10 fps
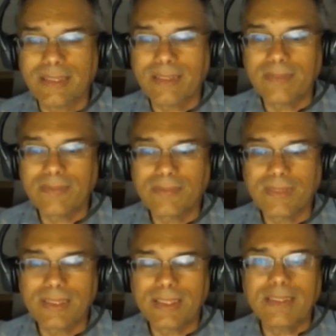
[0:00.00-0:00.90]

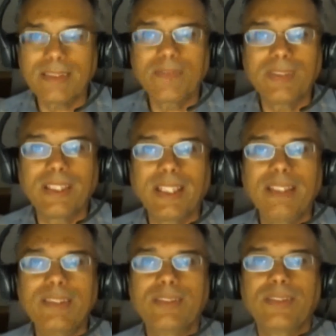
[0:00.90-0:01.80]
of
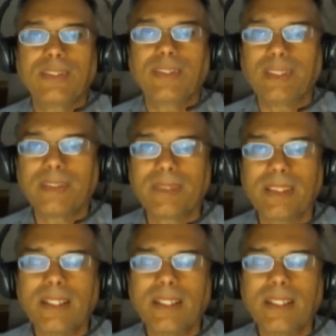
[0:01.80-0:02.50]
danger. I mean,